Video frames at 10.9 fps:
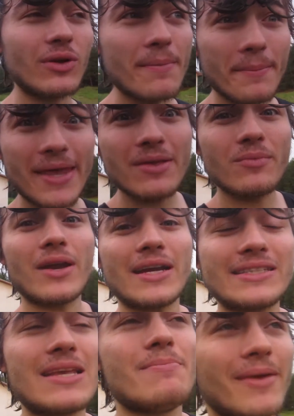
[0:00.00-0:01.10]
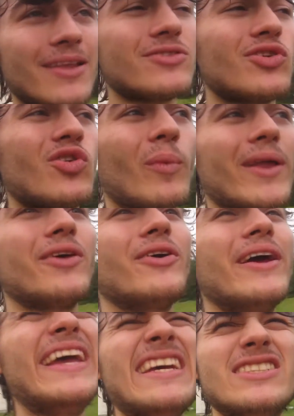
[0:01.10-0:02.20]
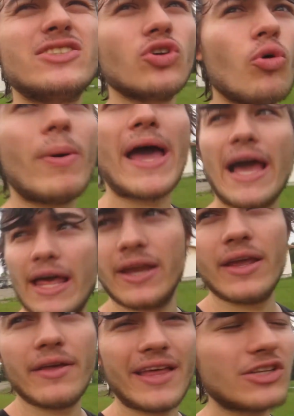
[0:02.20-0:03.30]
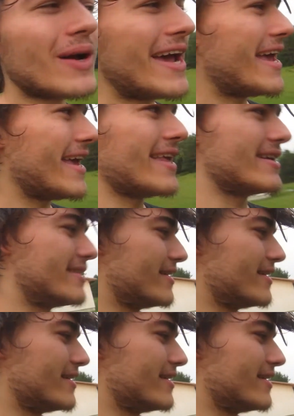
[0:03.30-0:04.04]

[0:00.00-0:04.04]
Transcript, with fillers: what I mean when I say Minnesota, the weather is so bad. That's why I hate it.